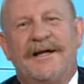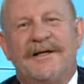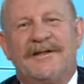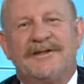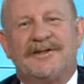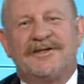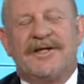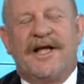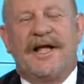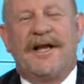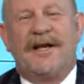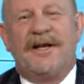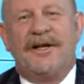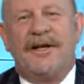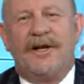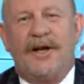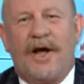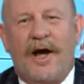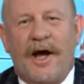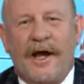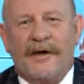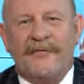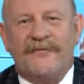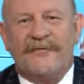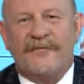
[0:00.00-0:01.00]
is there
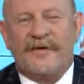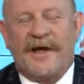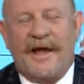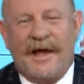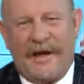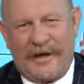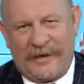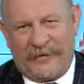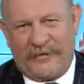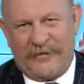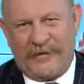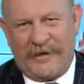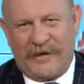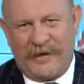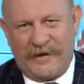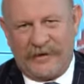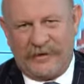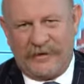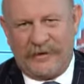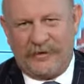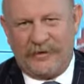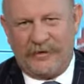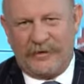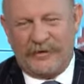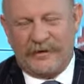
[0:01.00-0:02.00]
life out there,
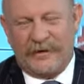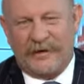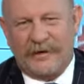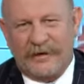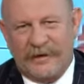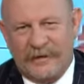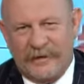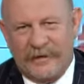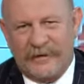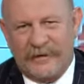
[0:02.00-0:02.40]
do you think?